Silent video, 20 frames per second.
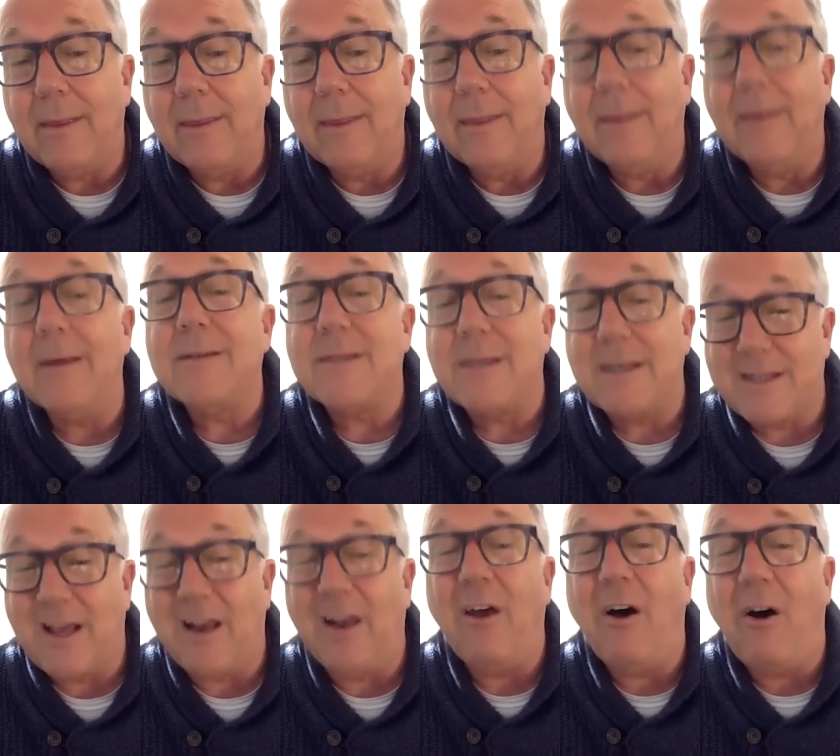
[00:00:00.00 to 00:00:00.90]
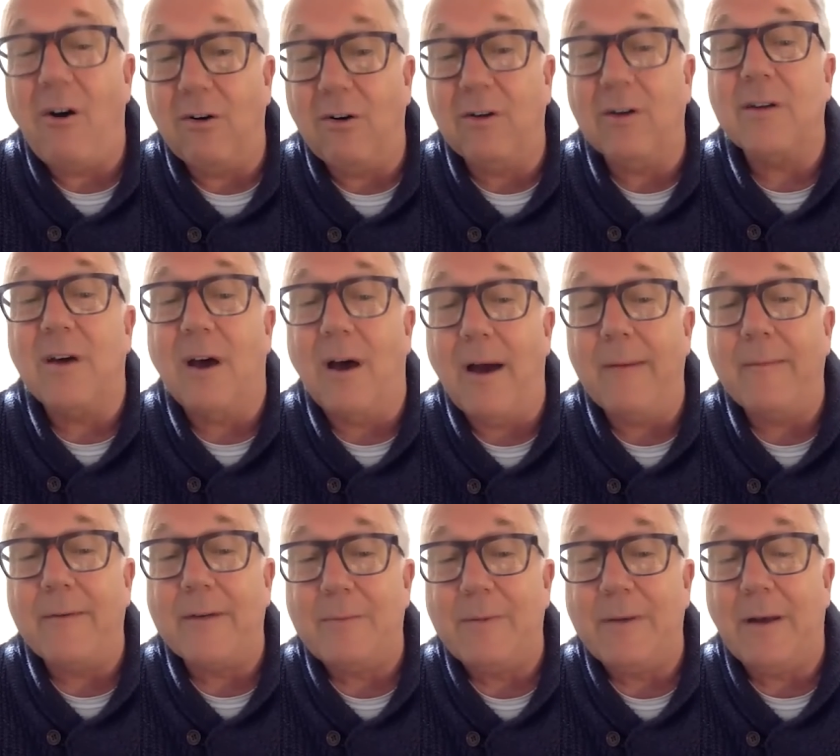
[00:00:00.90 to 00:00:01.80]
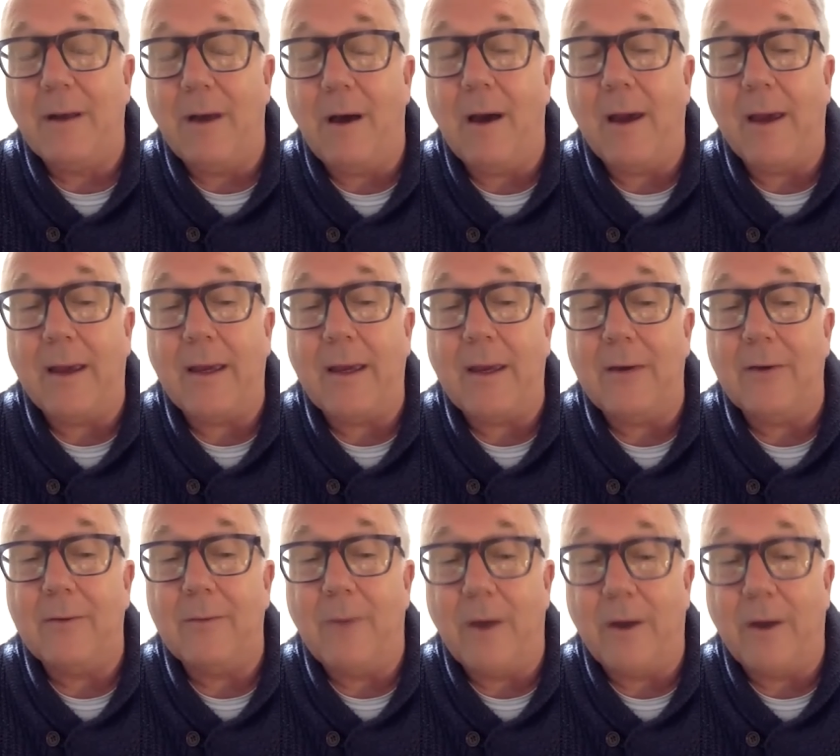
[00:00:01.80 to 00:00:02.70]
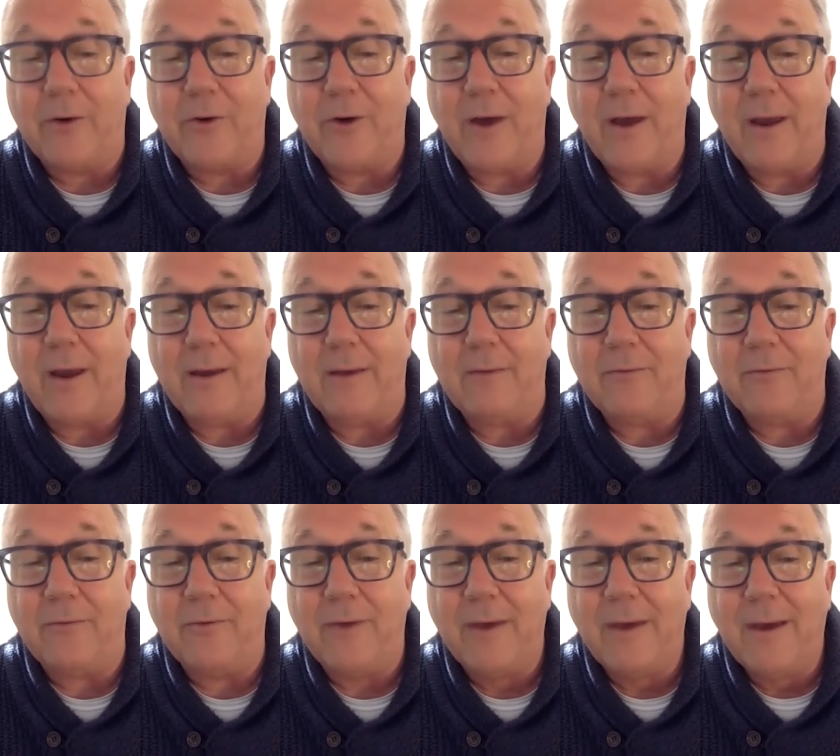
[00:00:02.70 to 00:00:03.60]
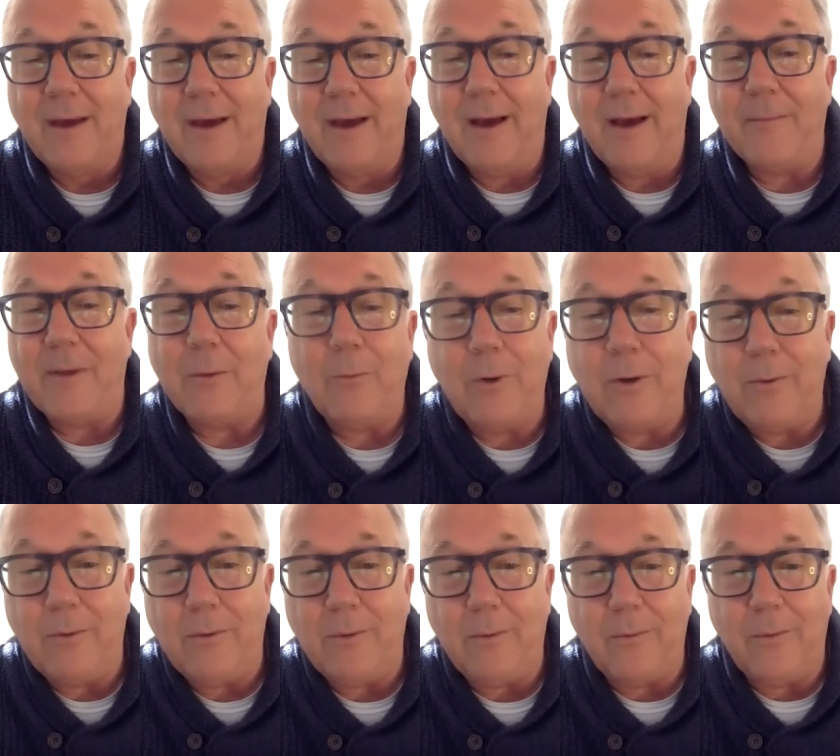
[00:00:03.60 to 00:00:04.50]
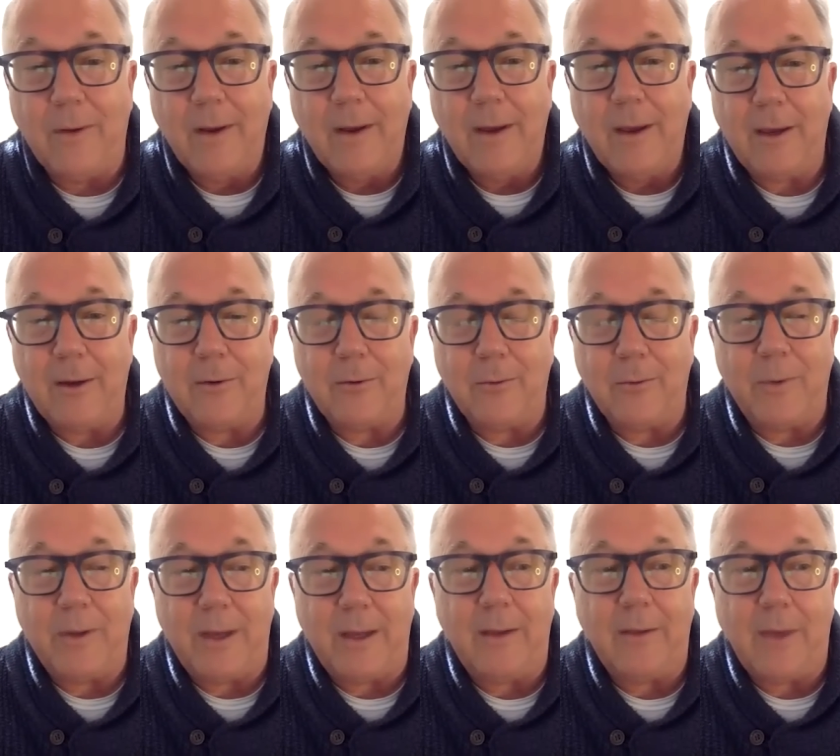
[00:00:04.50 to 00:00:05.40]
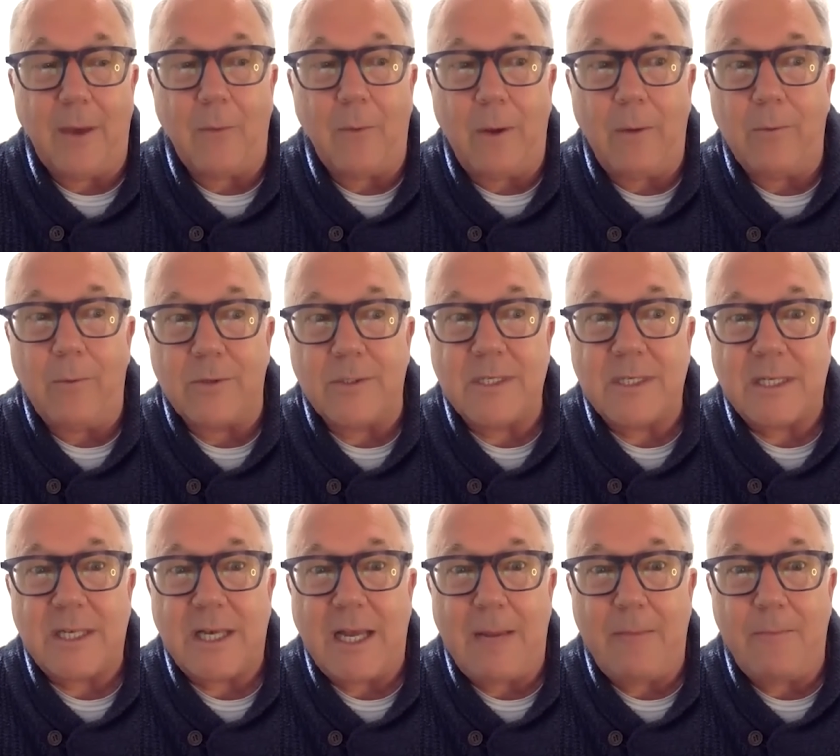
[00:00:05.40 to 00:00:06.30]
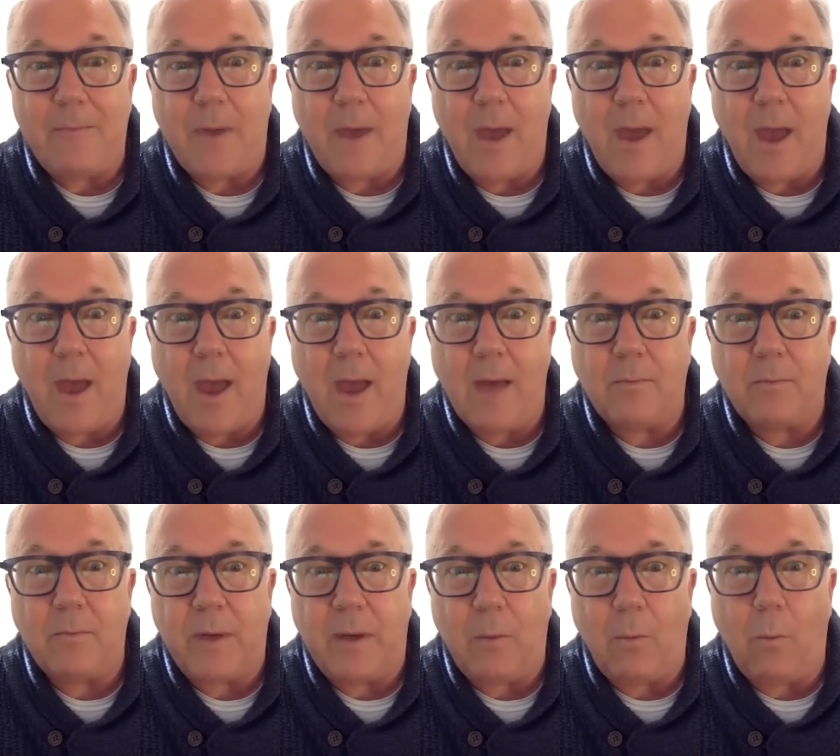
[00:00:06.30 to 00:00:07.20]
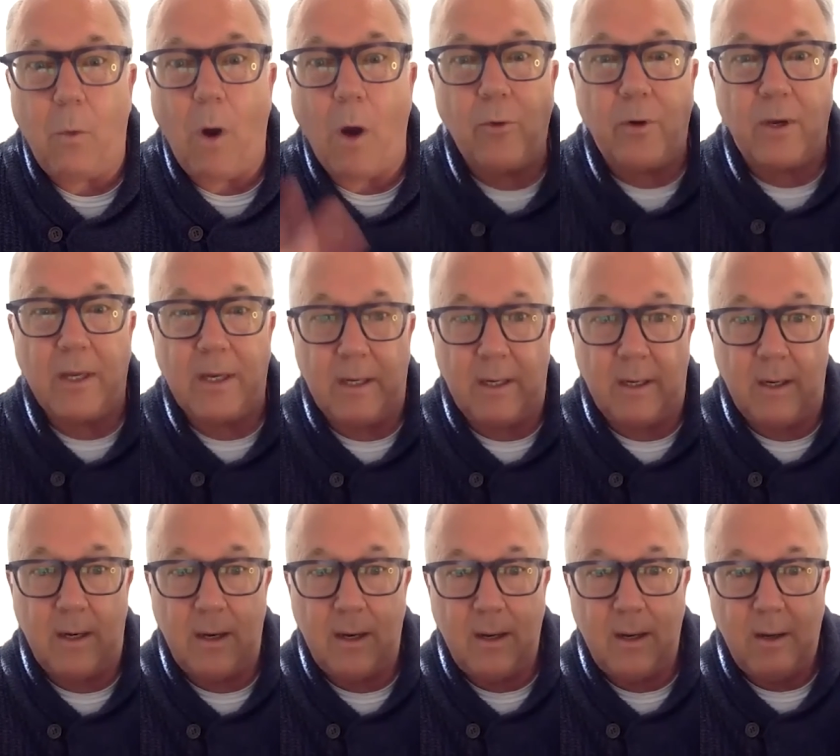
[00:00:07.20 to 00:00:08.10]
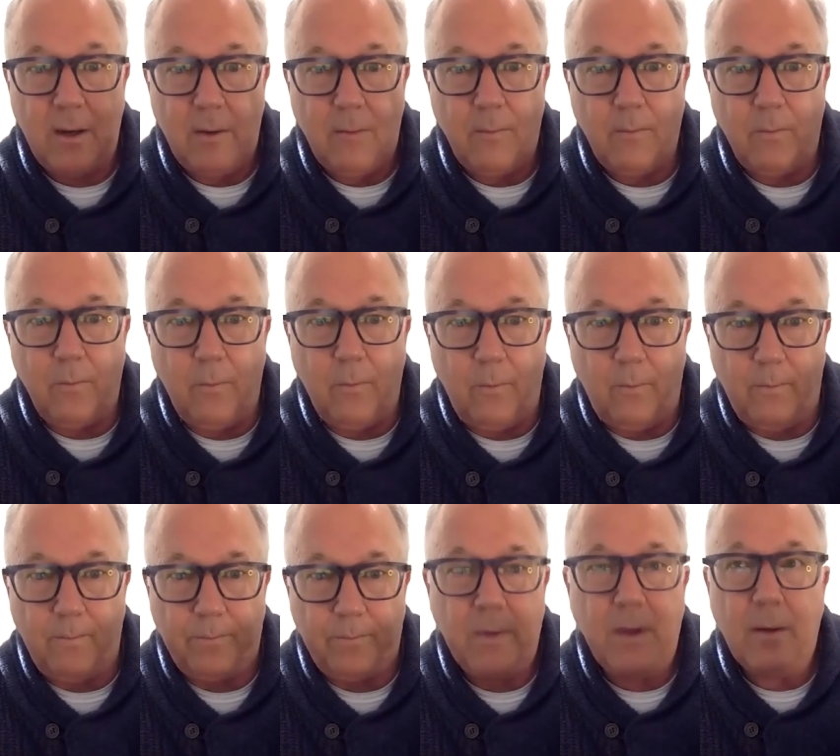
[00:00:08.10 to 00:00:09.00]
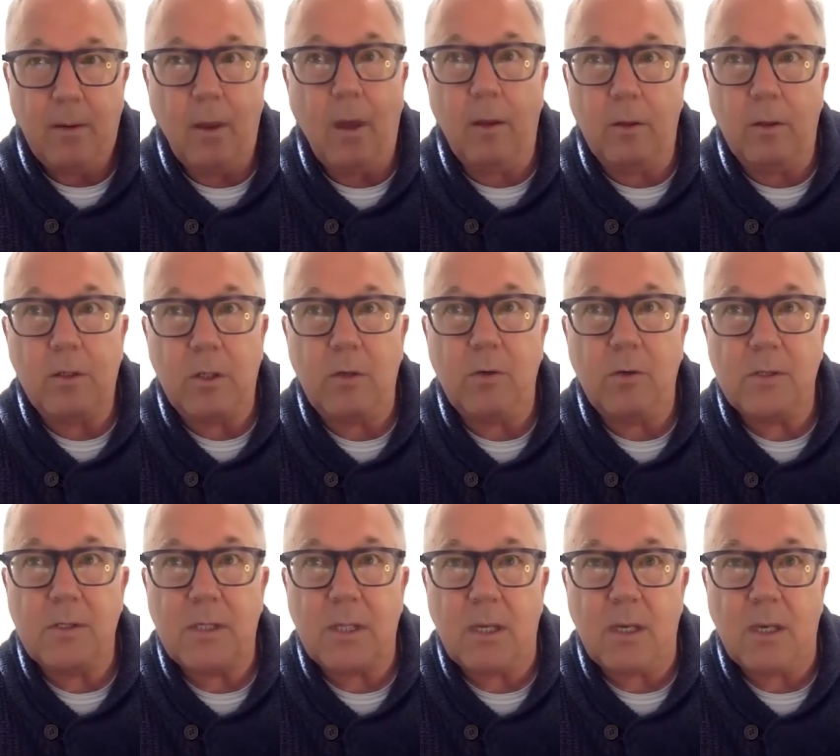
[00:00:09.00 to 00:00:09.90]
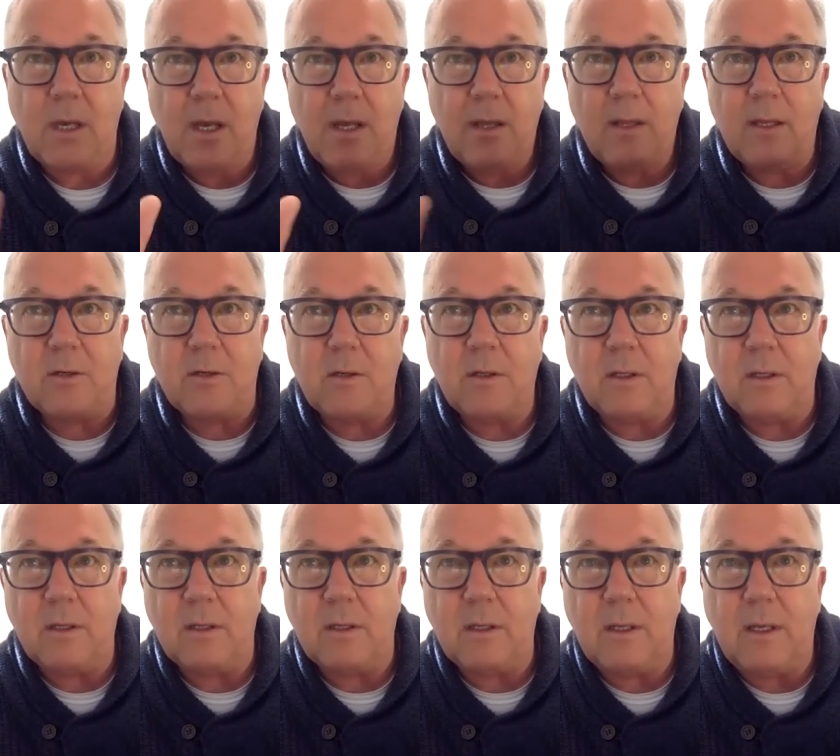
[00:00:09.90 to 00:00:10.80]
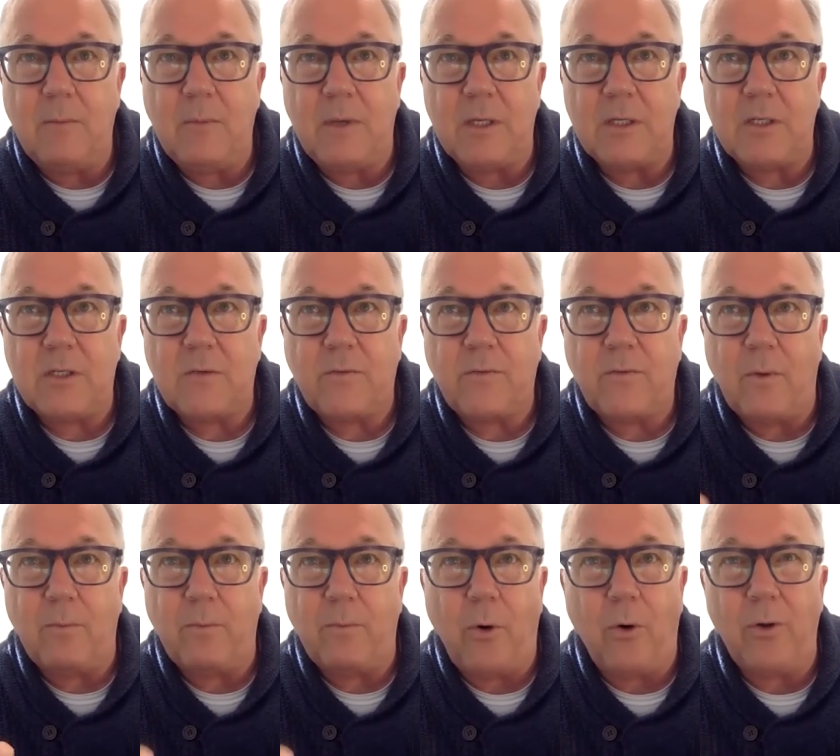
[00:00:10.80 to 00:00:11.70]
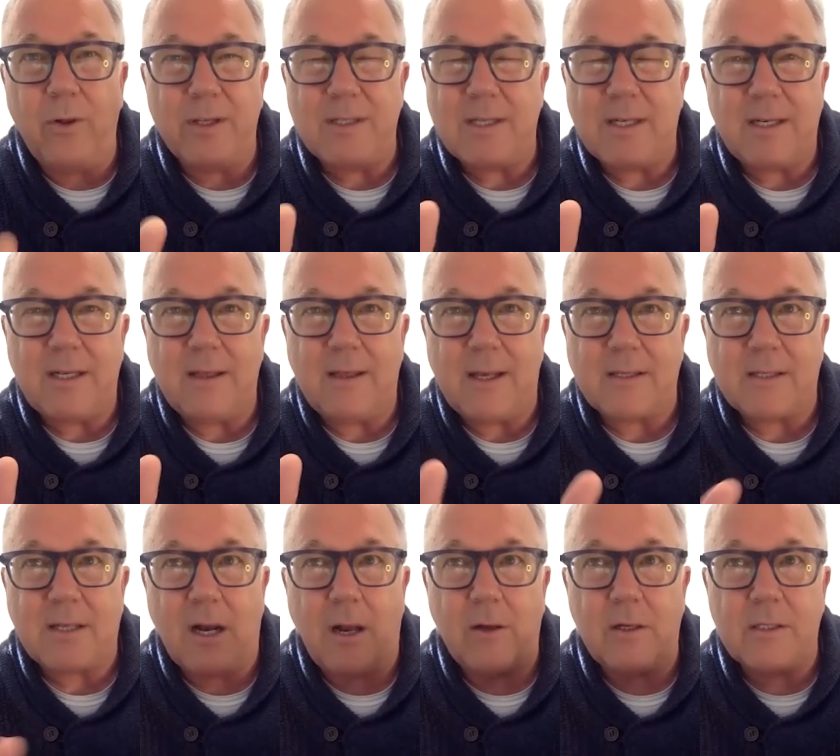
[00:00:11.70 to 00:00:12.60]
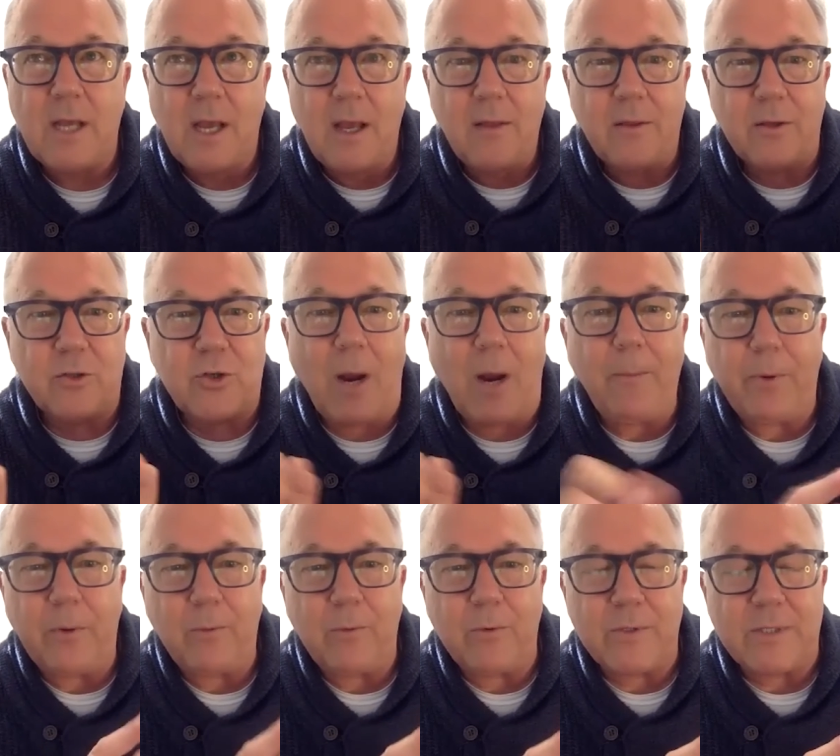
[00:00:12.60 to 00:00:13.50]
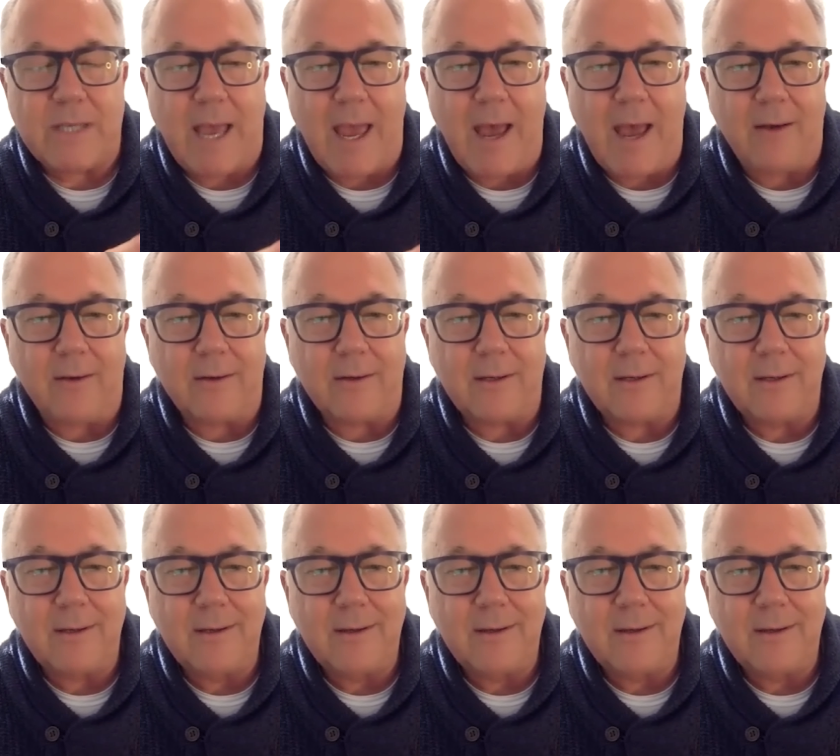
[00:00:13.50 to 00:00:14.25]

this is a long time to be lying here in my grave. Um, we, it'll be that we will sleep and be woken. To use the, the, the image from Paul, is it in Thessalonians? The trumpet will sound